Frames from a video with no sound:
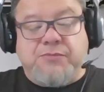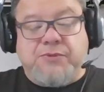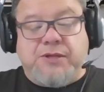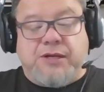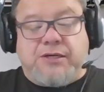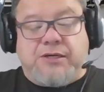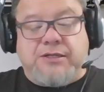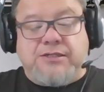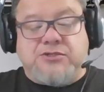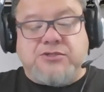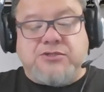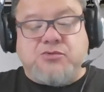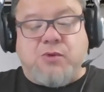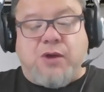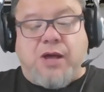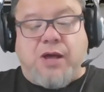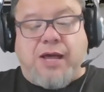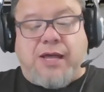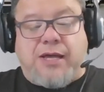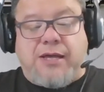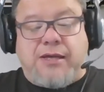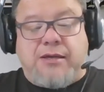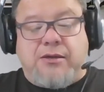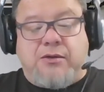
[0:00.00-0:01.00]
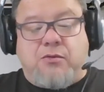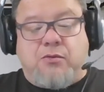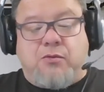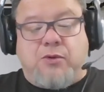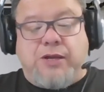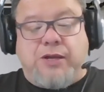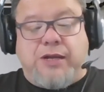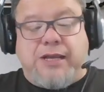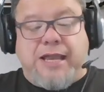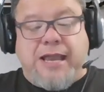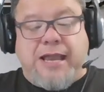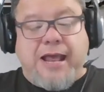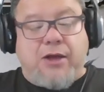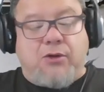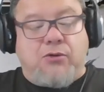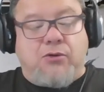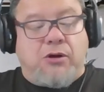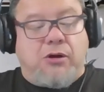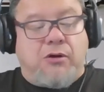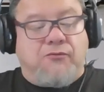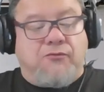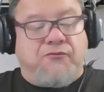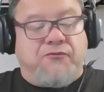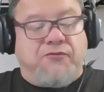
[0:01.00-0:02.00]
That is why we now
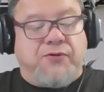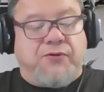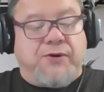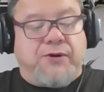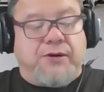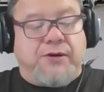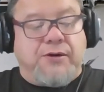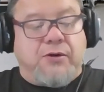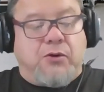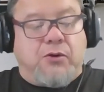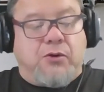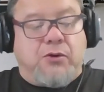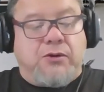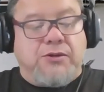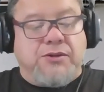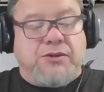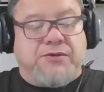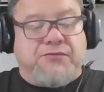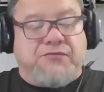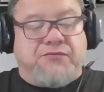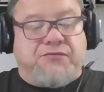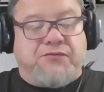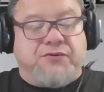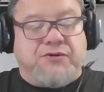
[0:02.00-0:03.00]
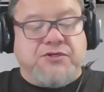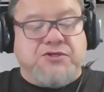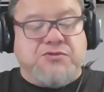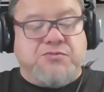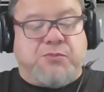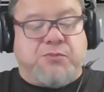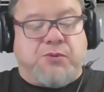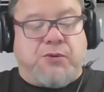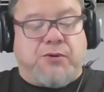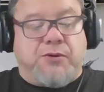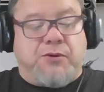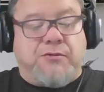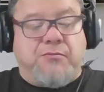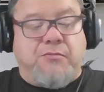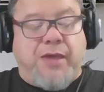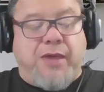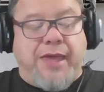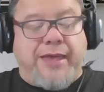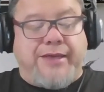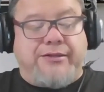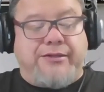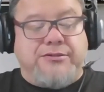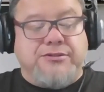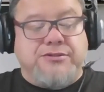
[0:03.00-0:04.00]
offer all the firstborn
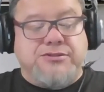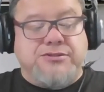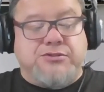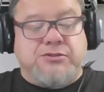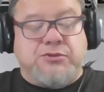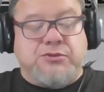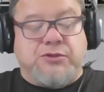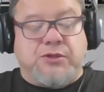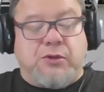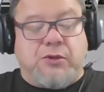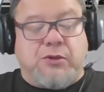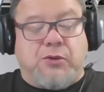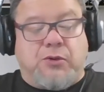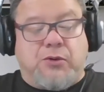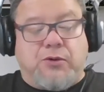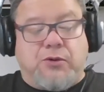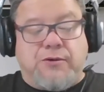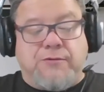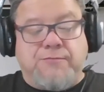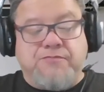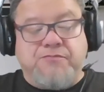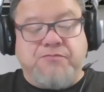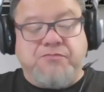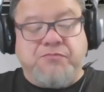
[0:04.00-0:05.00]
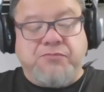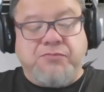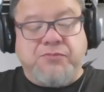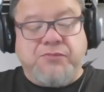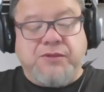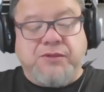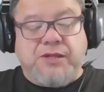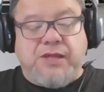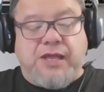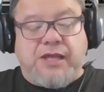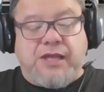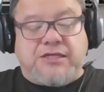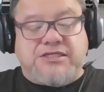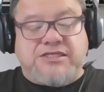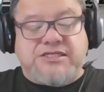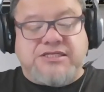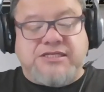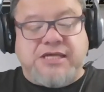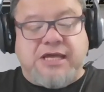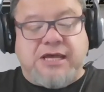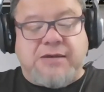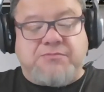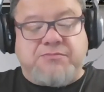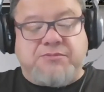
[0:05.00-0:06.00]
males to the Lord,
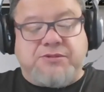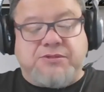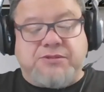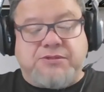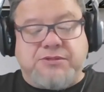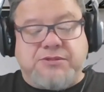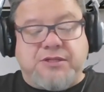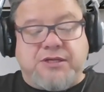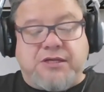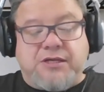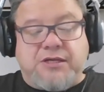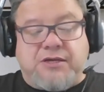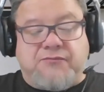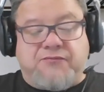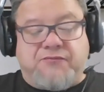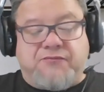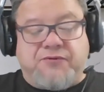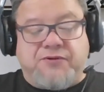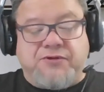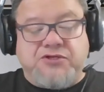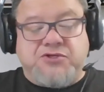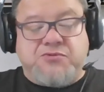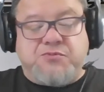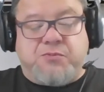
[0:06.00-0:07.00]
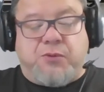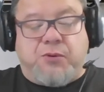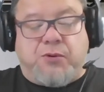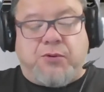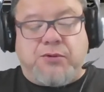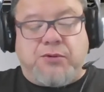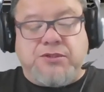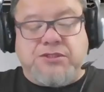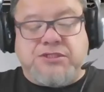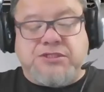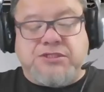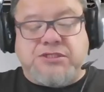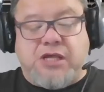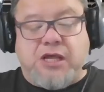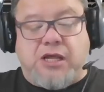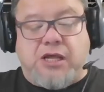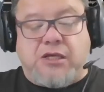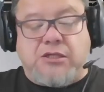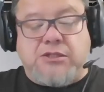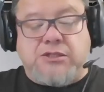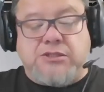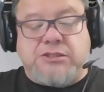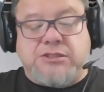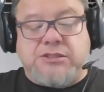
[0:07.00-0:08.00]
except the firstborn
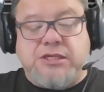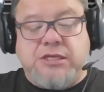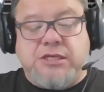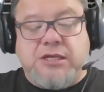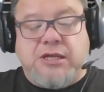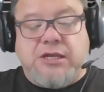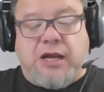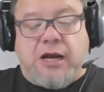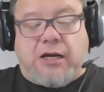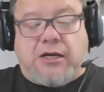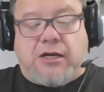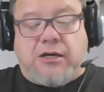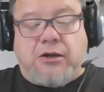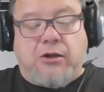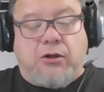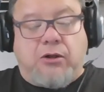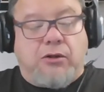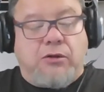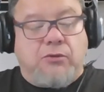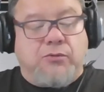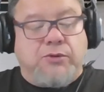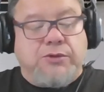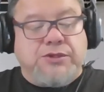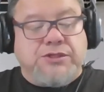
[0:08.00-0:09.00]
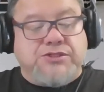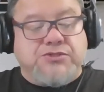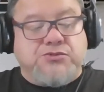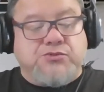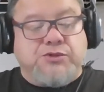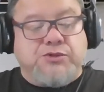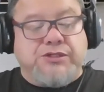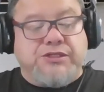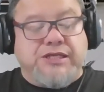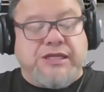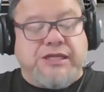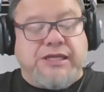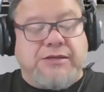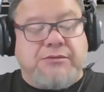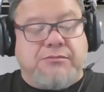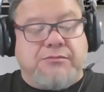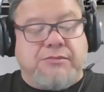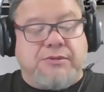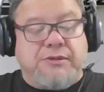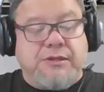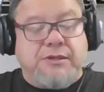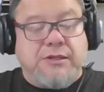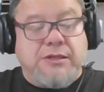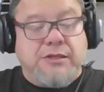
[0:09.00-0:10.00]
sons are always redeemed.